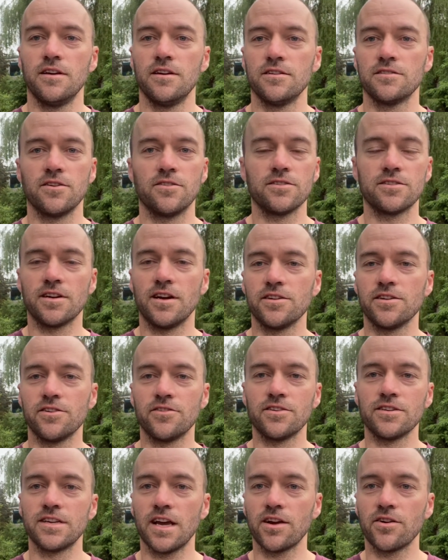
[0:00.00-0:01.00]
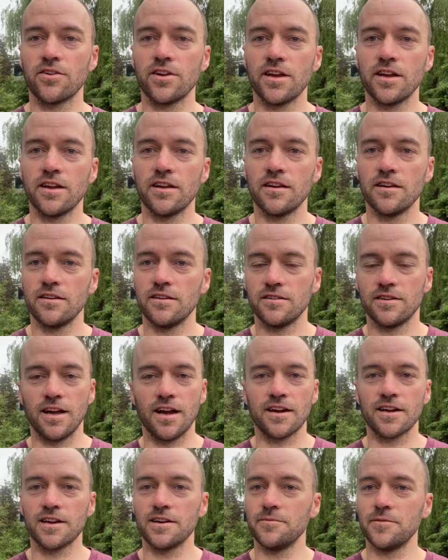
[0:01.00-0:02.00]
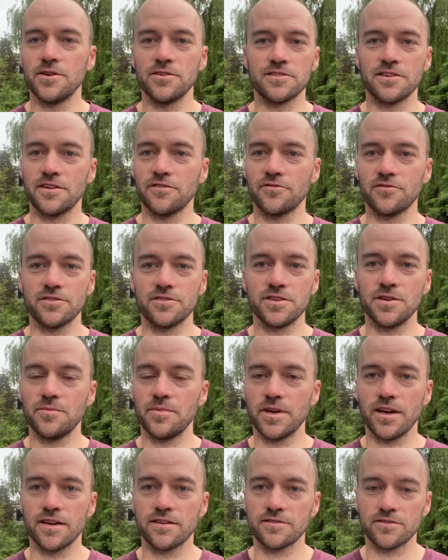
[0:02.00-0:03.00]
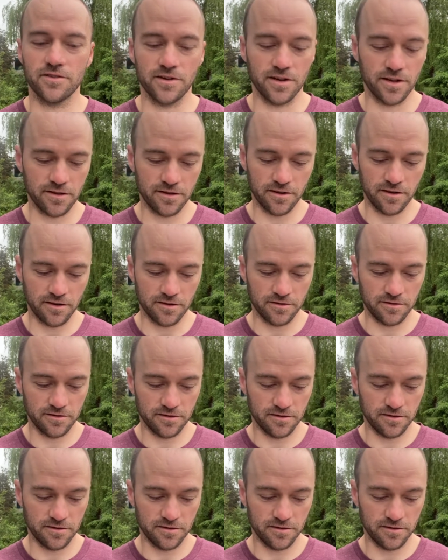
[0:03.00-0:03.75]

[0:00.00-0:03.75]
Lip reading: So it's on your integrity, not going to be using it for GPS or anything else.